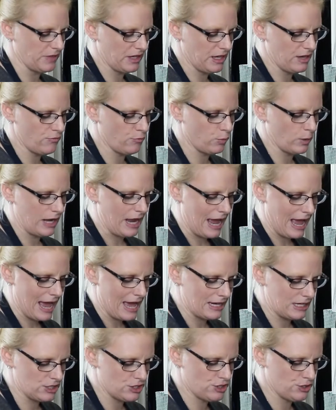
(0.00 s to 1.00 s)
If we
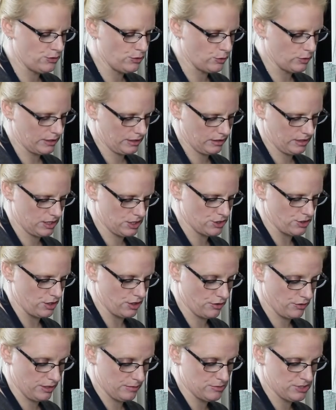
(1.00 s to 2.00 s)
add it too quickly to our
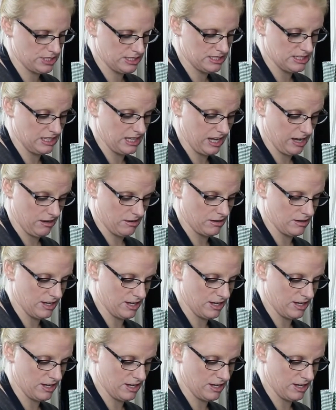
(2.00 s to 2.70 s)
cream cheese layer,